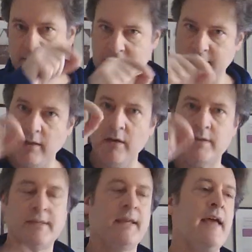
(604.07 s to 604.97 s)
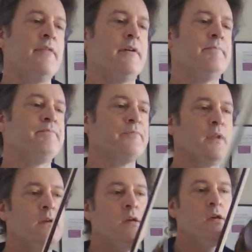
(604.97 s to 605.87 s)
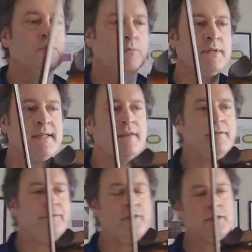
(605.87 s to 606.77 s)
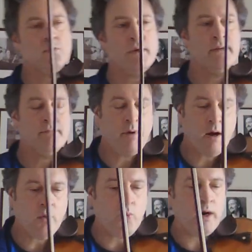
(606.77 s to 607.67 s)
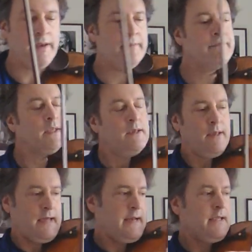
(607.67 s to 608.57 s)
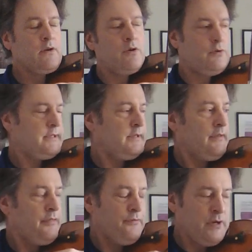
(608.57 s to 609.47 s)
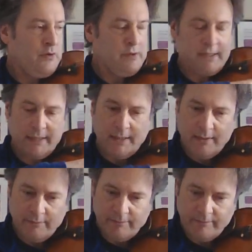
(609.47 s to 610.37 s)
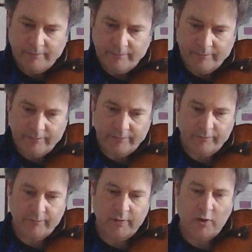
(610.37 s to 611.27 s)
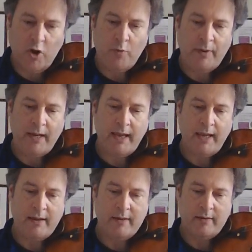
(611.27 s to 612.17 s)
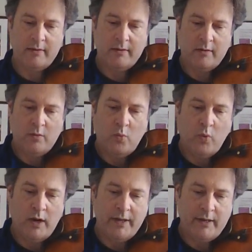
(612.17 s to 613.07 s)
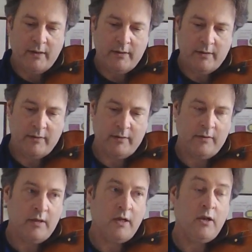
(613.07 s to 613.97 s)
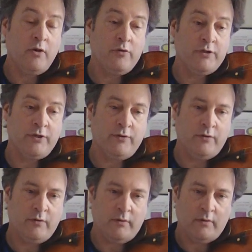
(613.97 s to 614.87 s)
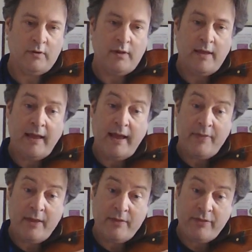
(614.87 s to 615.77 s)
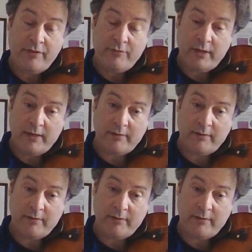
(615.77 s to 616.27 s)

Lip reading: slurred together. So I'm going to take the first one in bar 1, and it goes 3 on the D, open A, 1, low 2, and then 3.